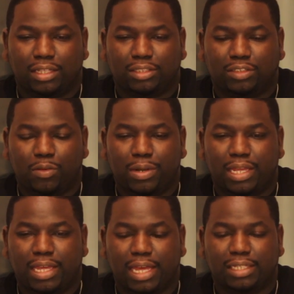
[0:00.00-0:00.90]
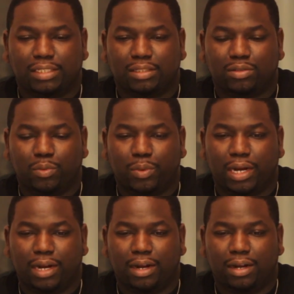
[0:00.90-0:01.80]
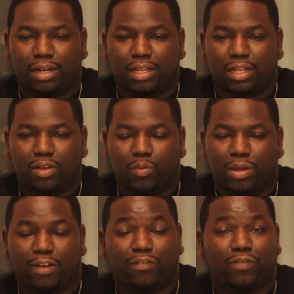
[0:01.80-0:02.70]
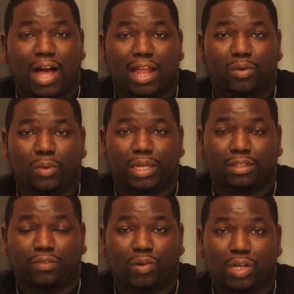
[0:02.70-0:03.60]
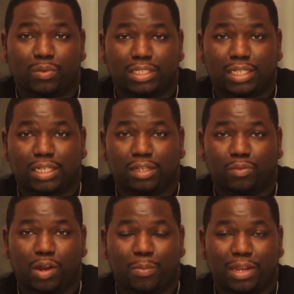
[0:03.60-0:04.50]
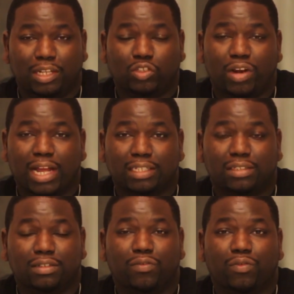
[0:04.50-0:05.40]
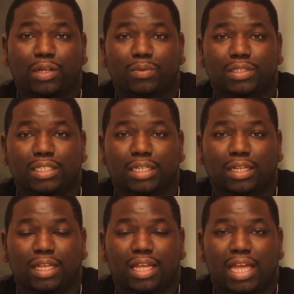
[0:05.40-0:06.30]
so many cases to where we are following the frequency, we are being attracted to the frequency,